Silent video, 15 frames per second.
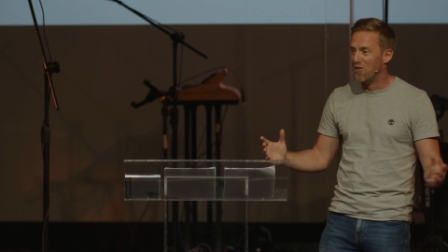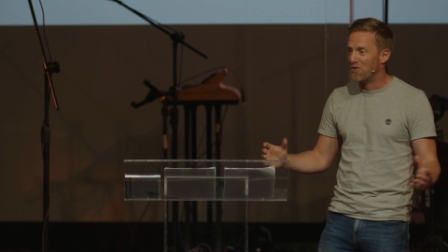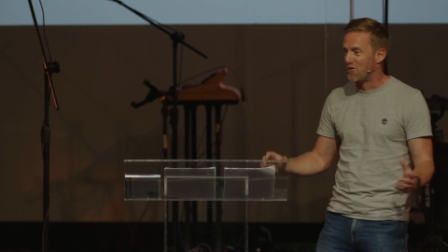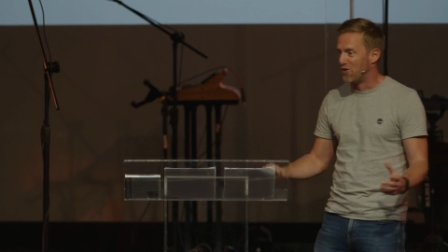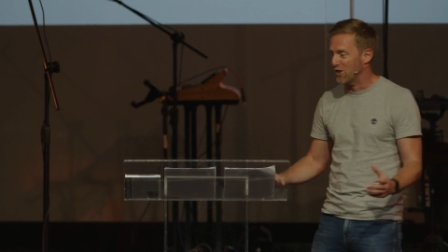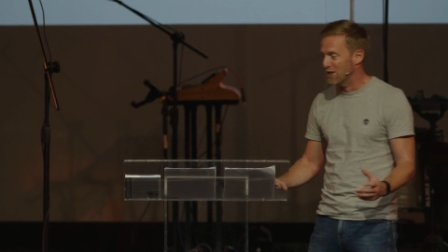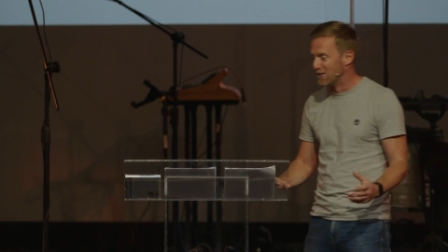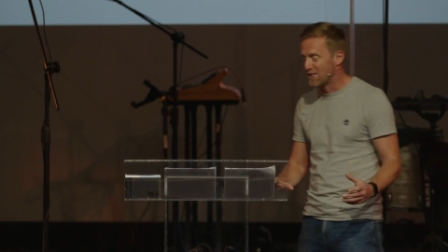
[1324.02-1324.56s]

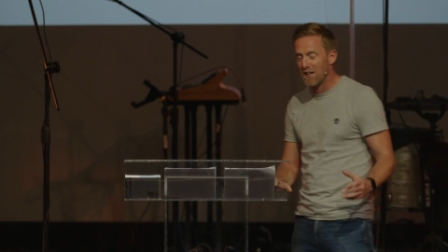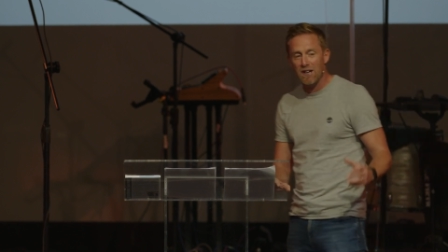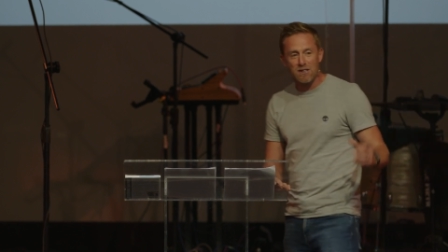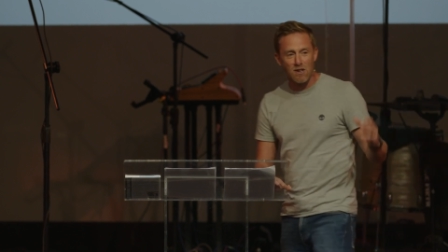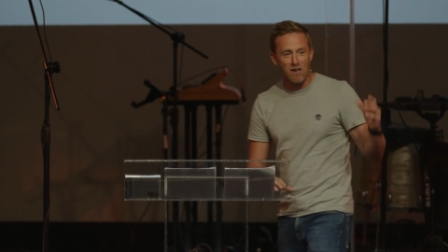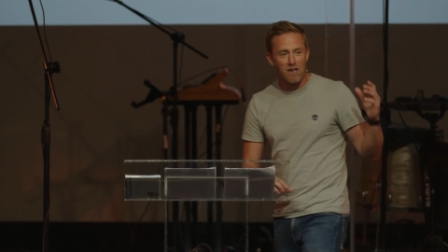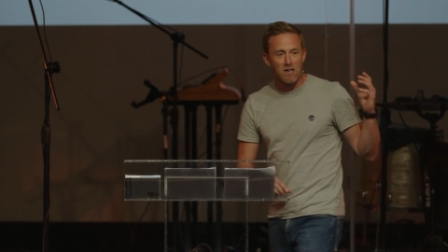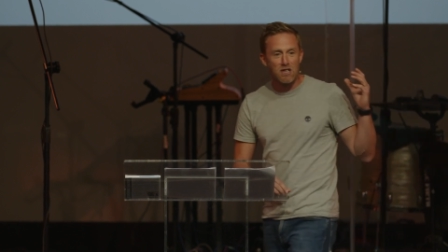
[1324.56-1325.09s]
conference.
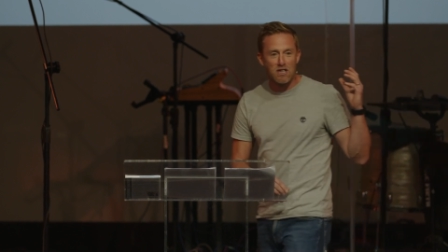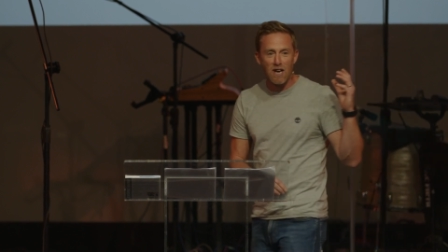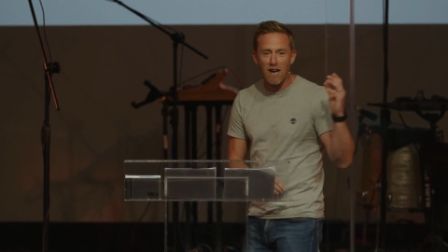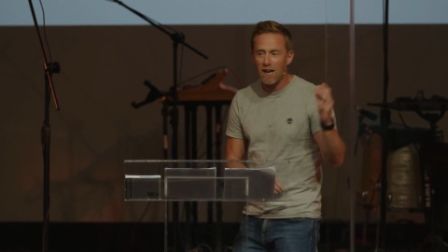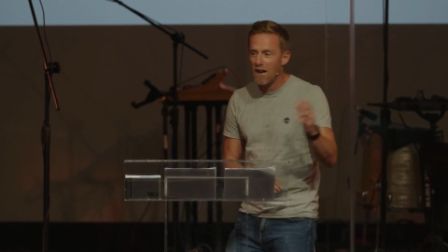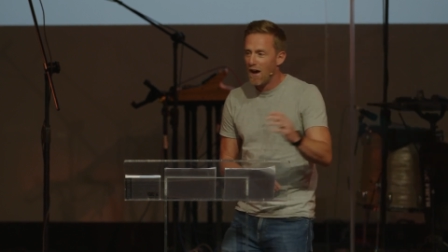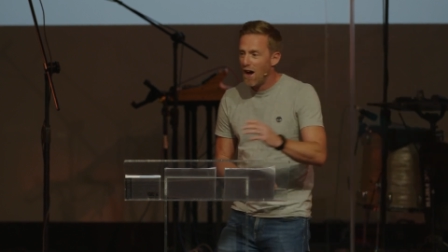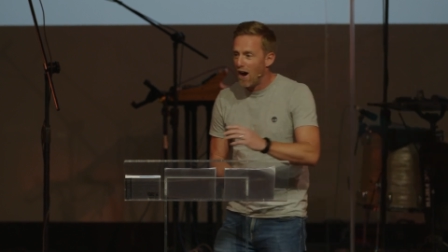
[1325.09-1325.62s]
So I'm going to
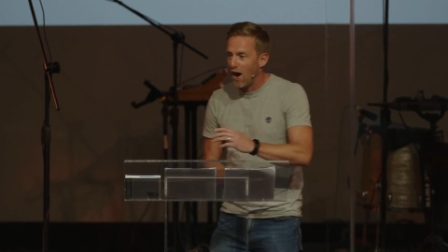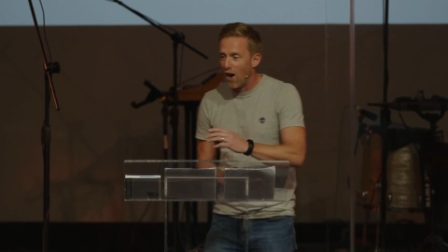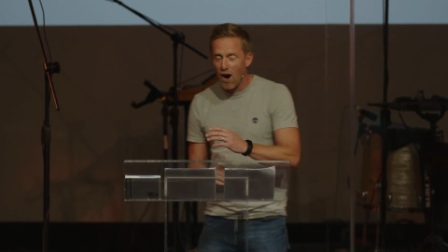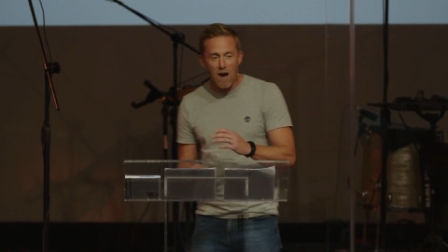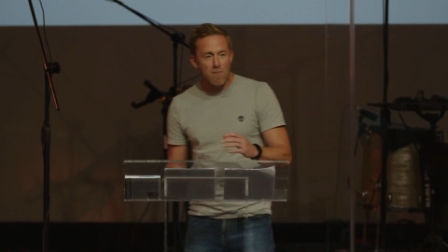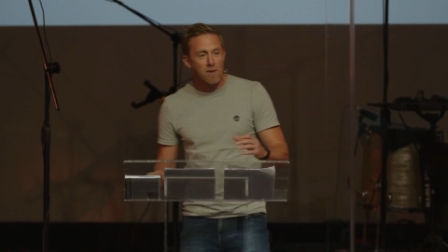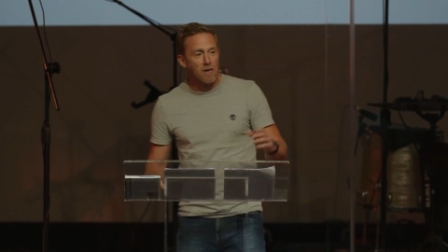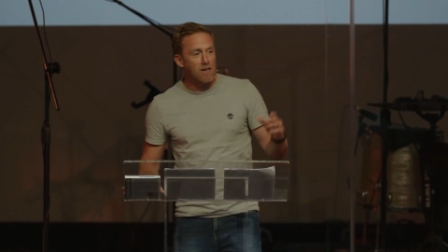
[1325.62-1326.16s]
share,
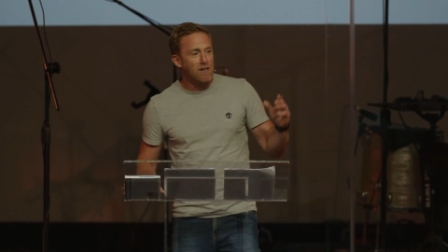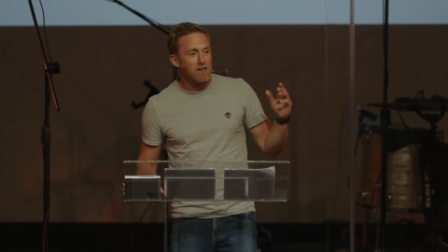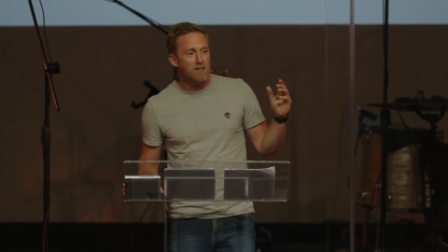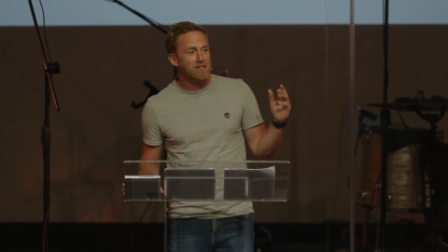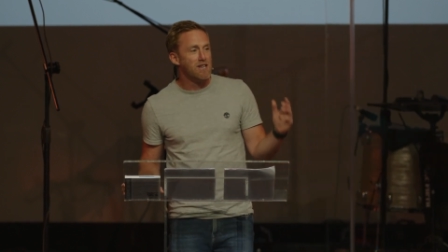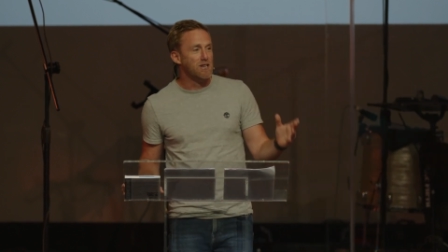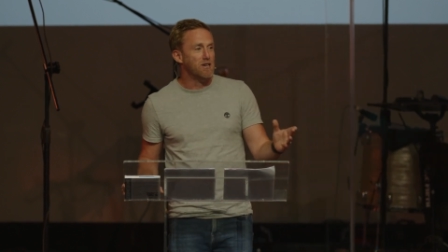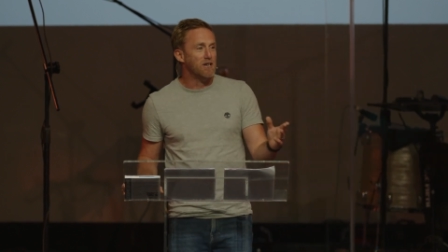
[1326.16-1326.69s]
I'm going to
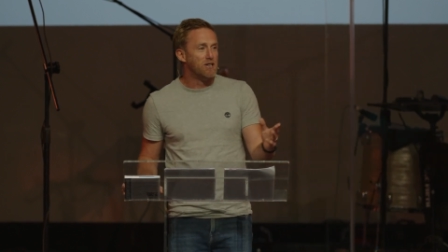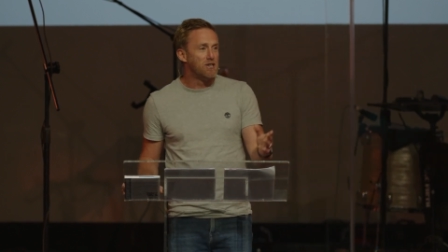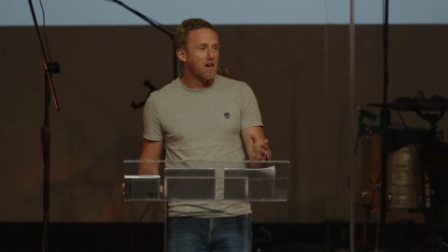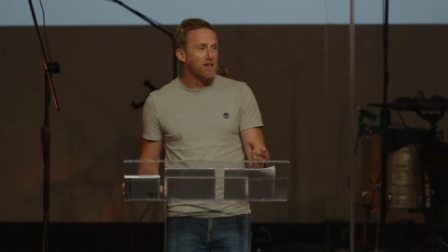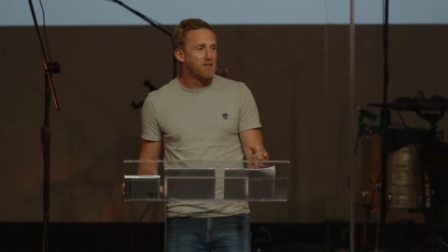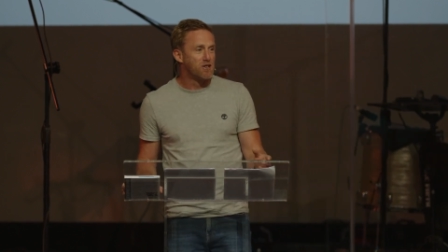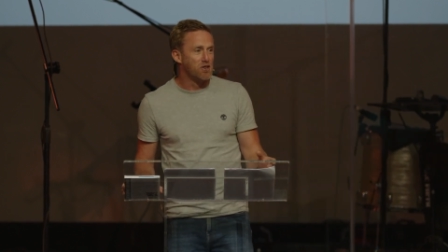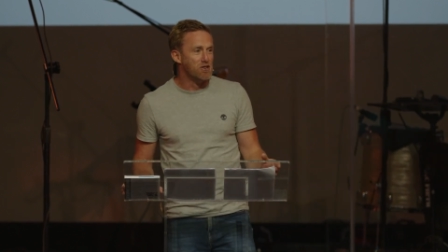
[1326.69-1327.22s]
continue to
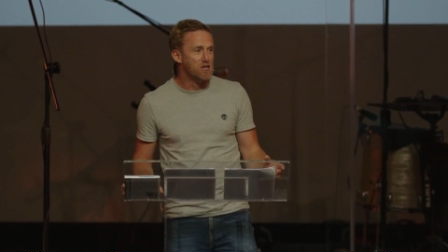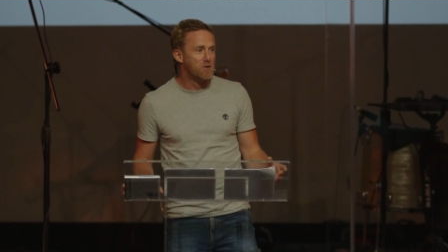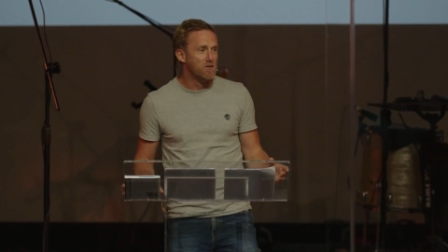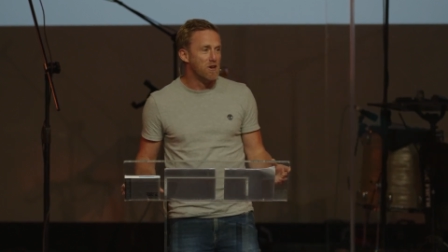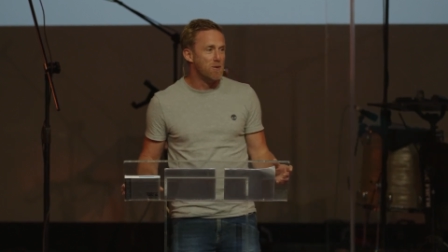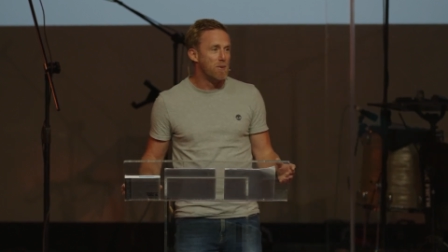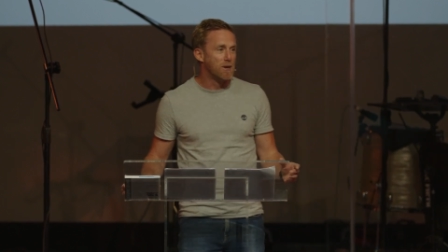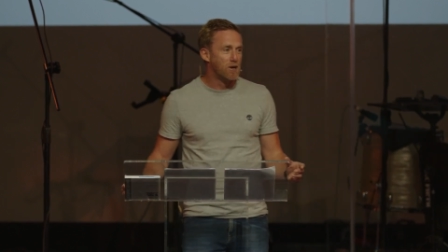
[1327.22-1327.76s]
share stories
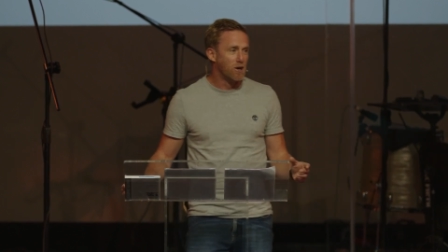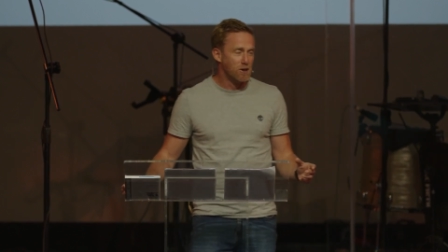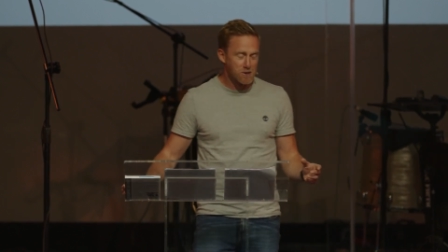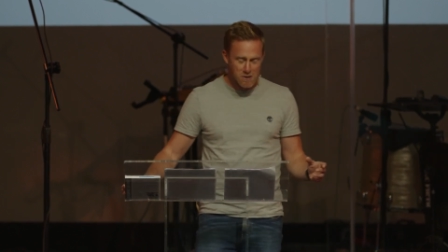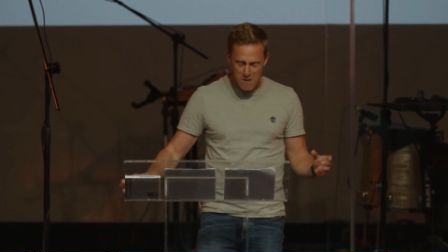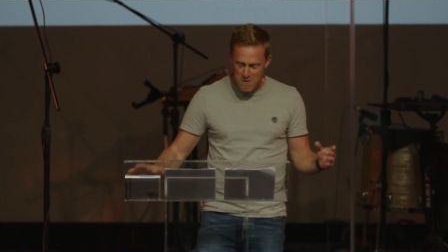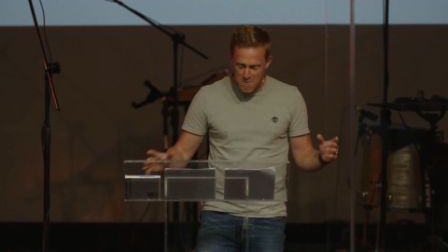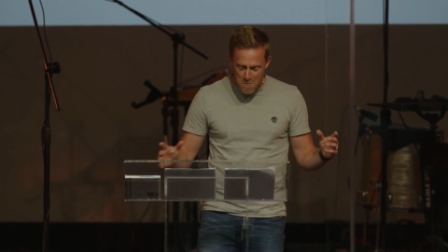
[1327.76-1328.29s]
with you
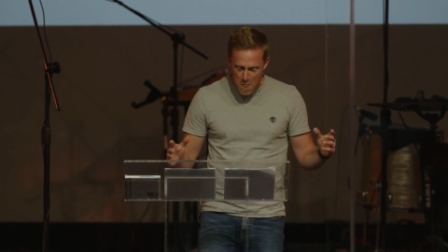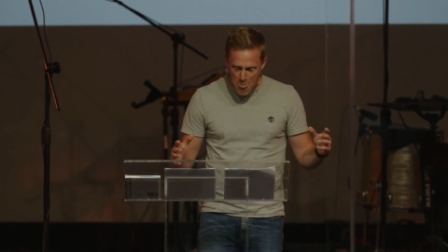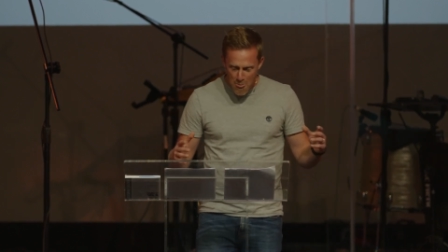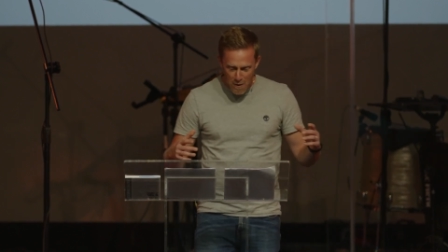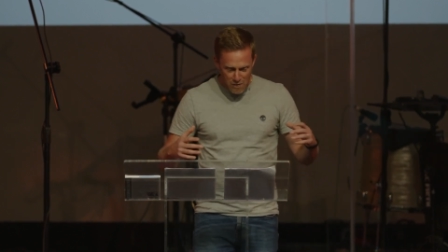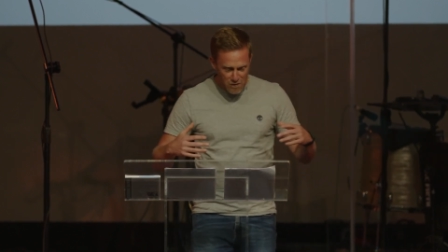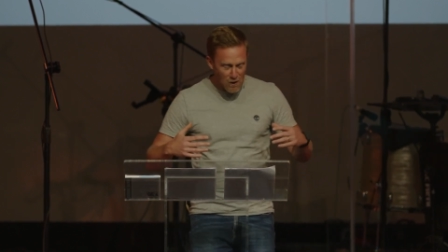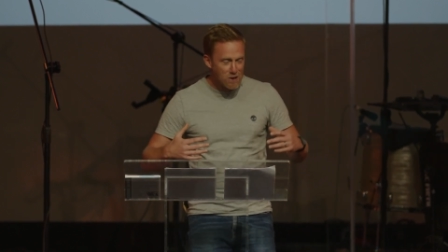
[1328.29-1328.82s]
because
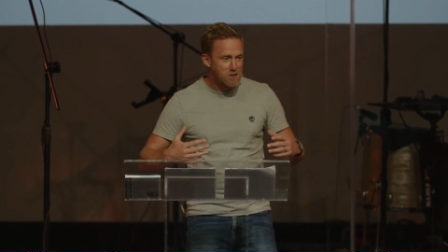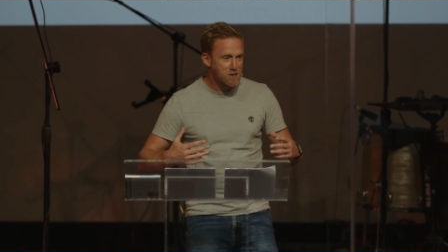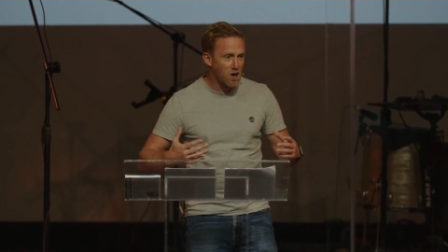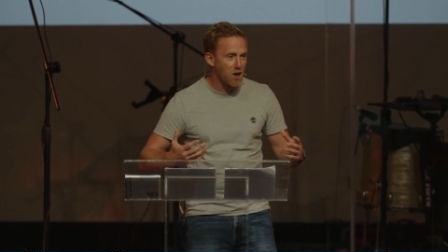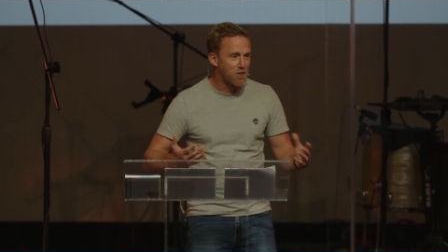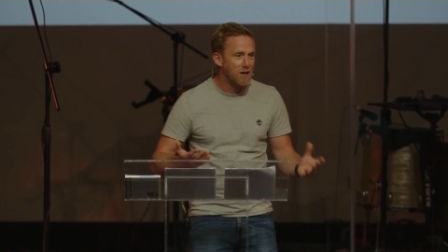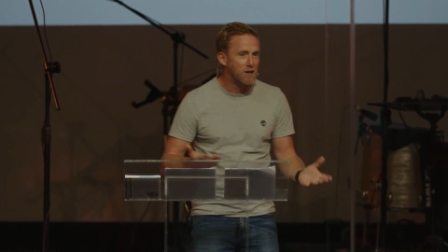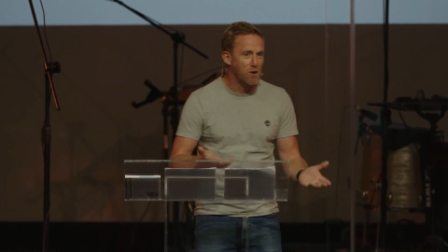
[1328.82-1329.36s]

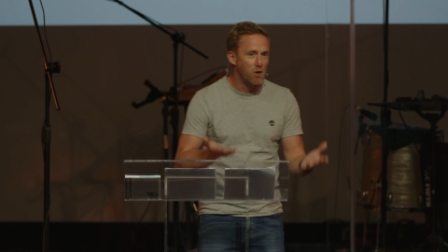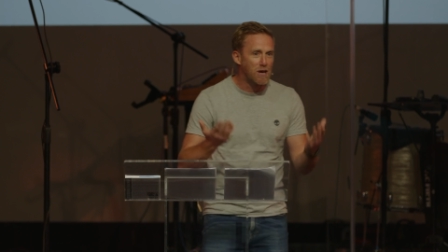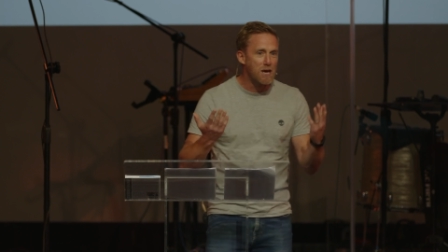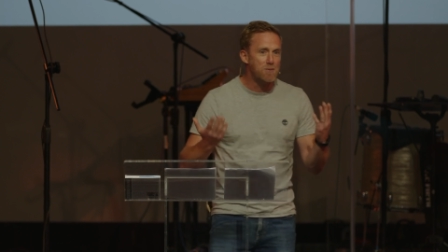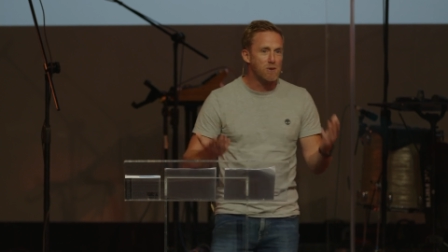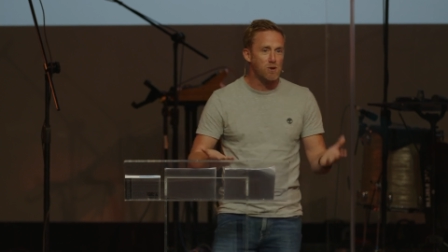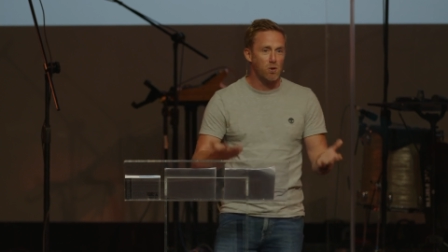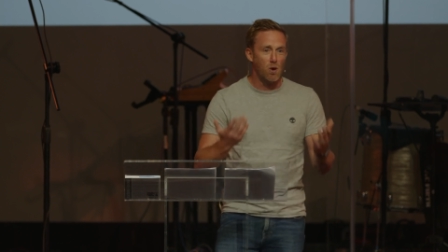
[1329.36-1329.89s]
firstly, I think it will
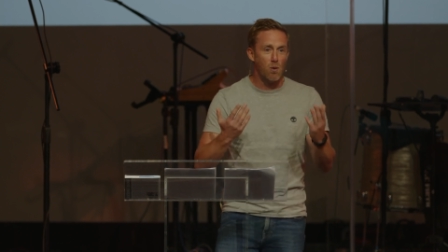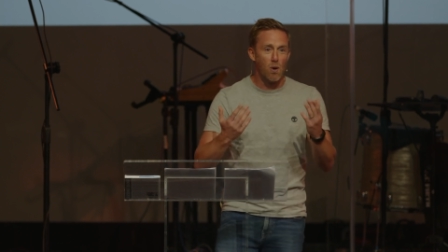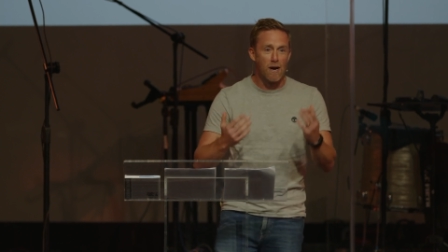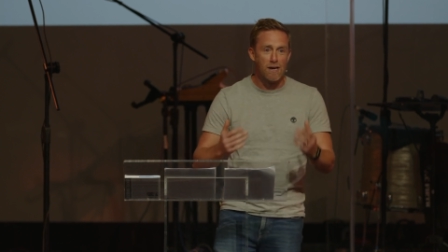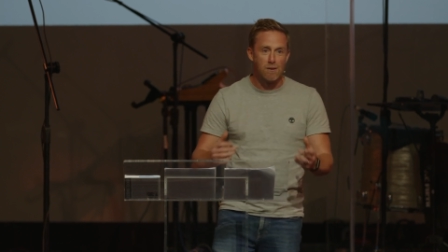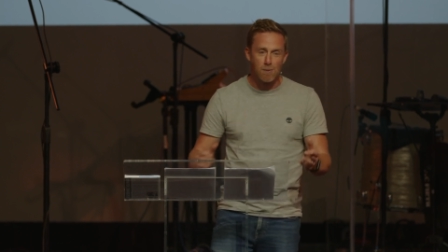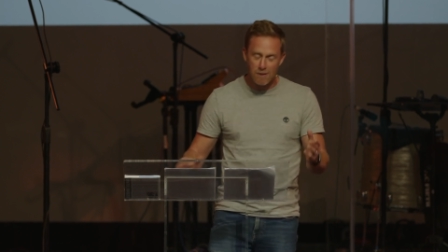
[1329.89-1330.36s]
keep us all awake.